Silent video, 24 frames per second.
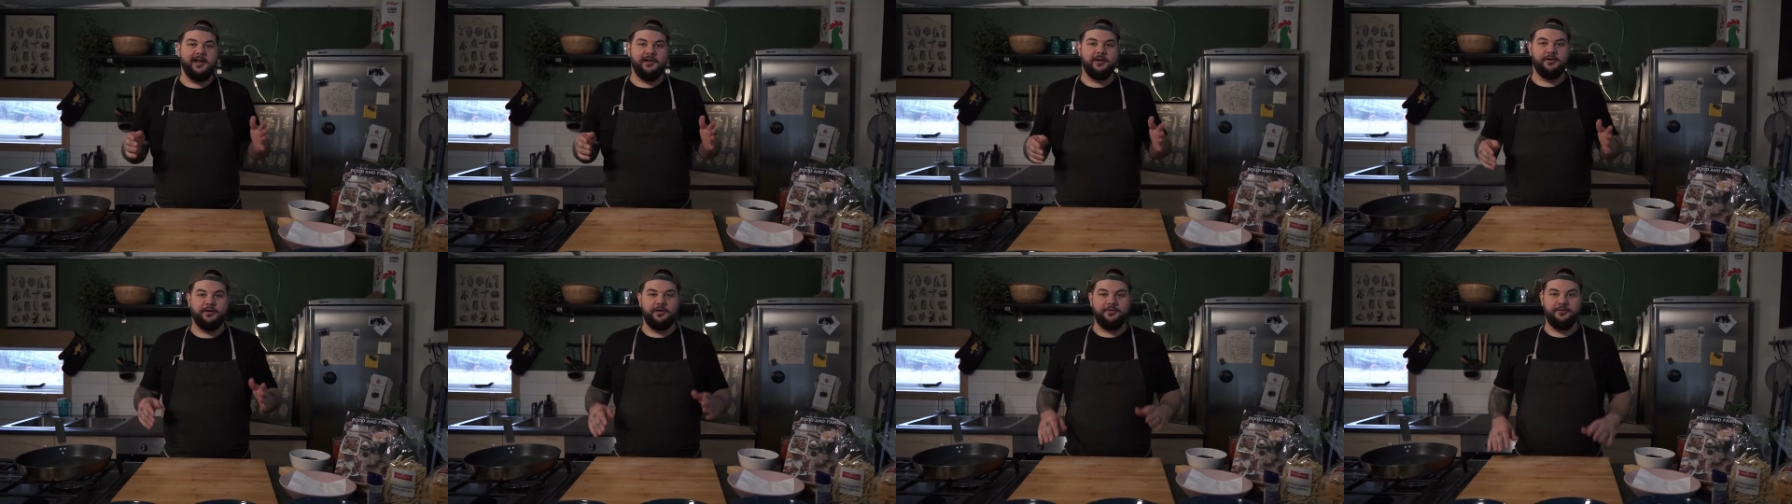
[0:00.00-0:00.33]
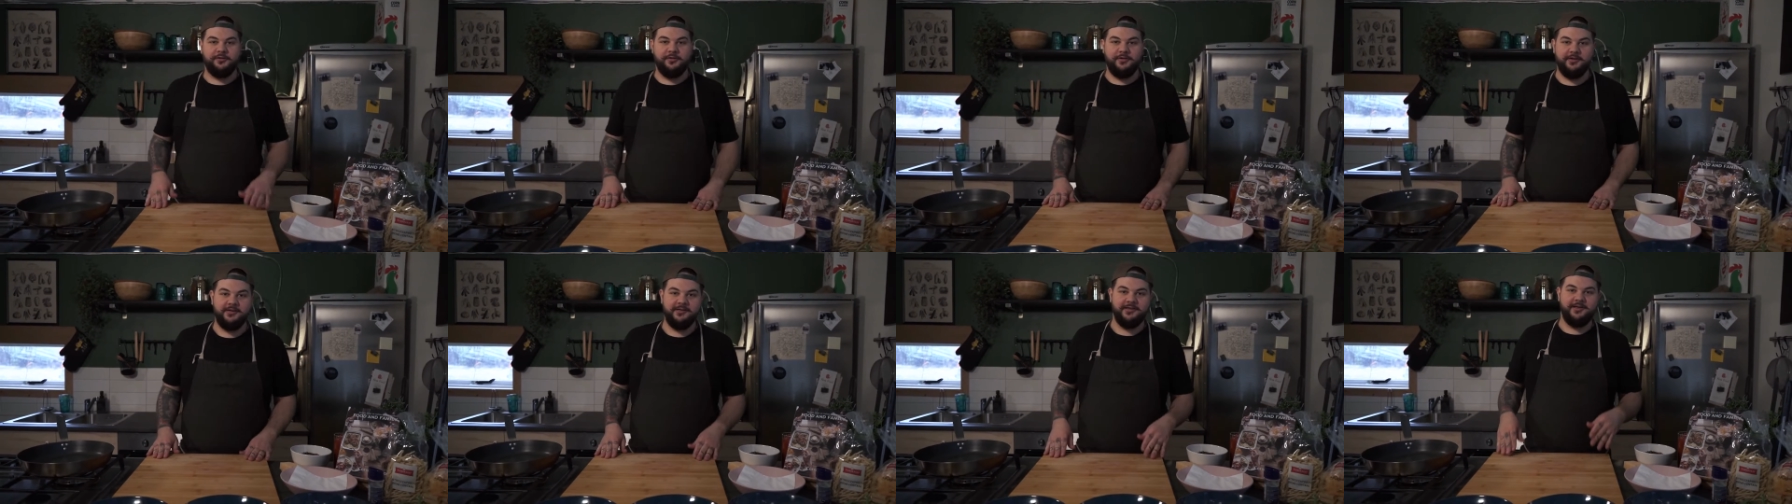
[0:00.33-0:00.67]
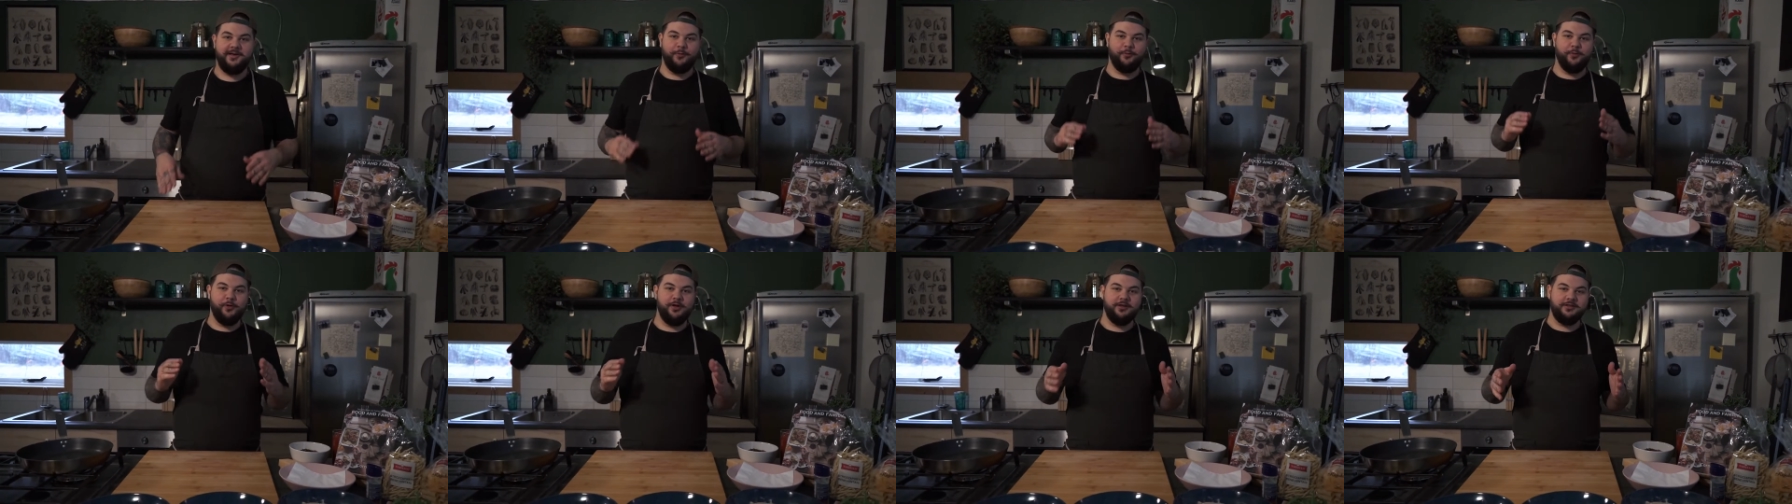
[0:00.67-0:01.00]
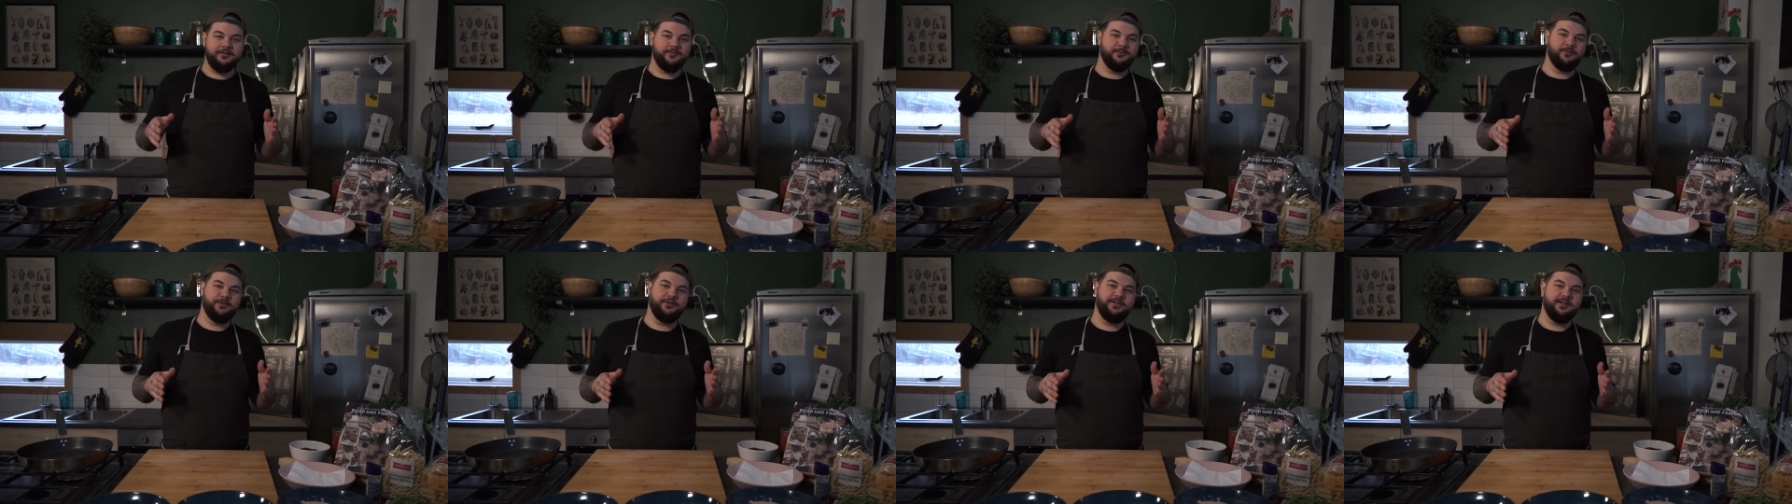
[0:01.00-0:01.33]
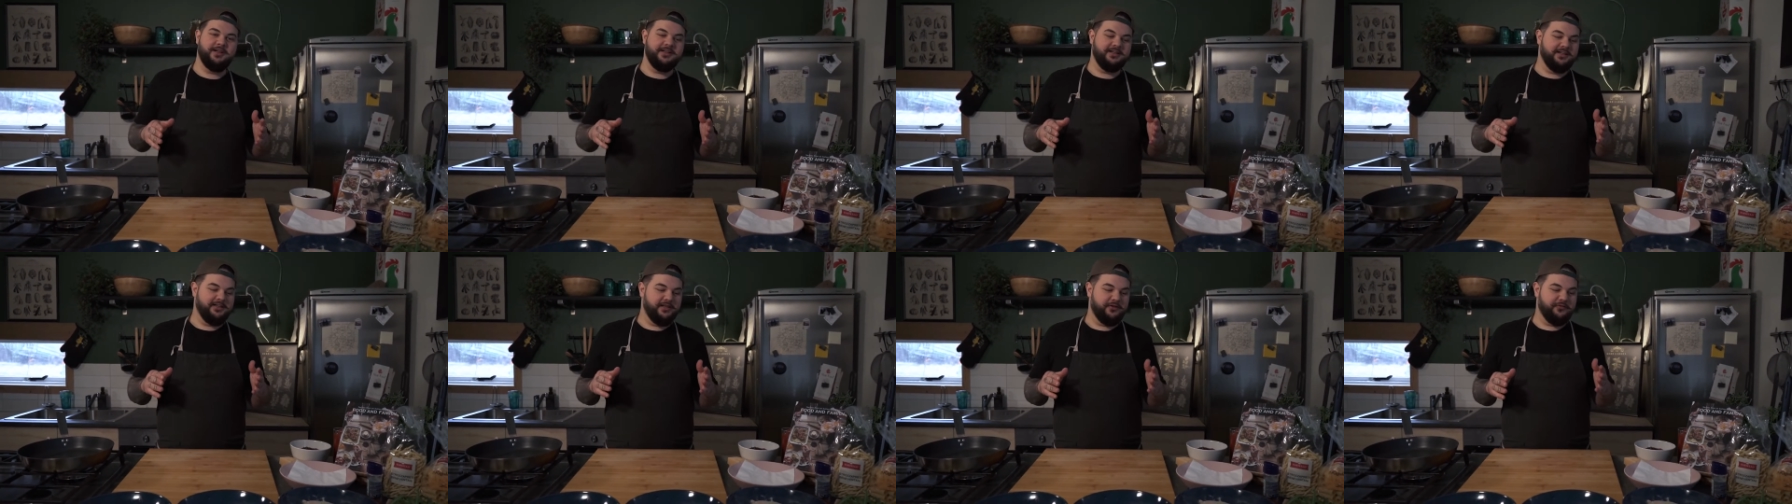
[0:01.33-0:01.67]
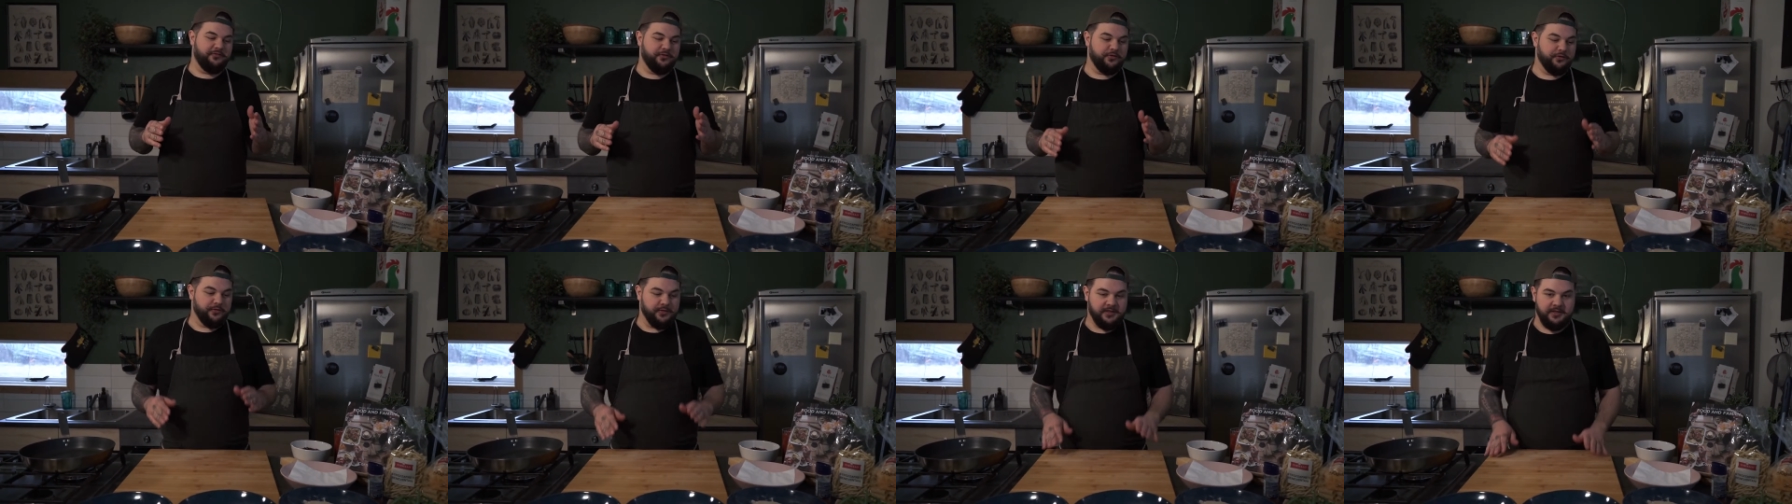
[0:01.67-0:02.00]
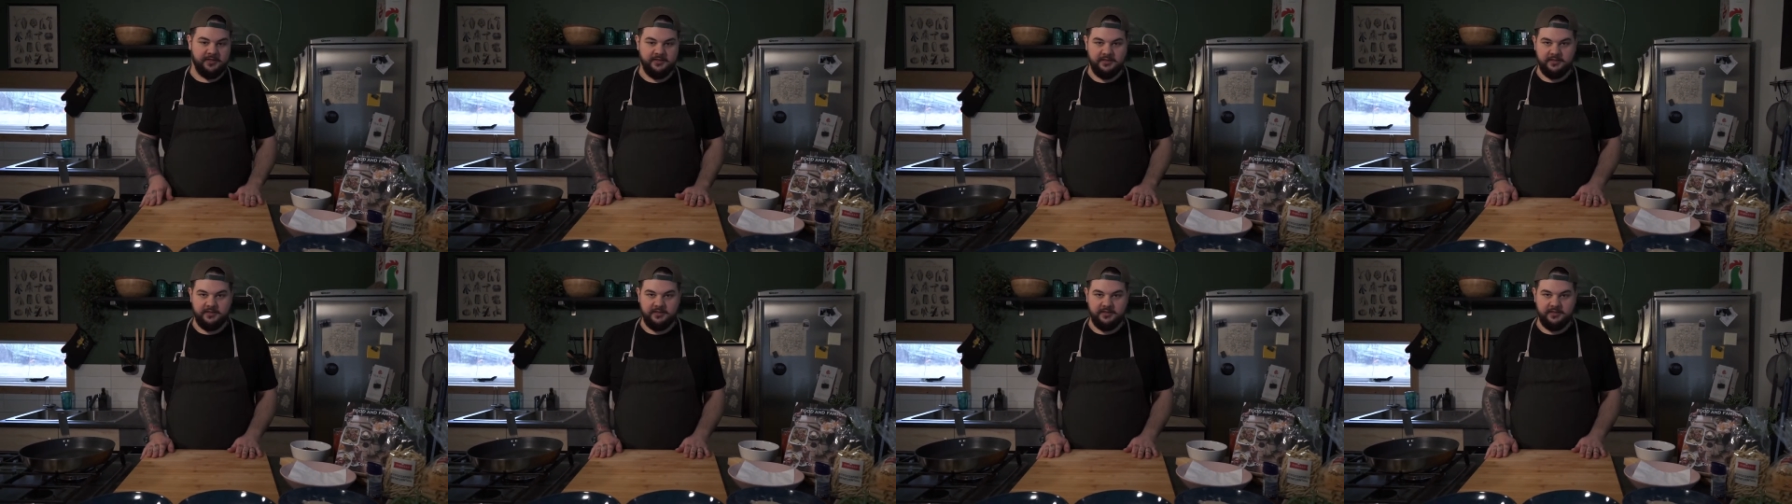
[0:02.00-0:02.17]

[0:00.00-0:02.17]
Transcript: Hello everyone and welcome to another day of cooking.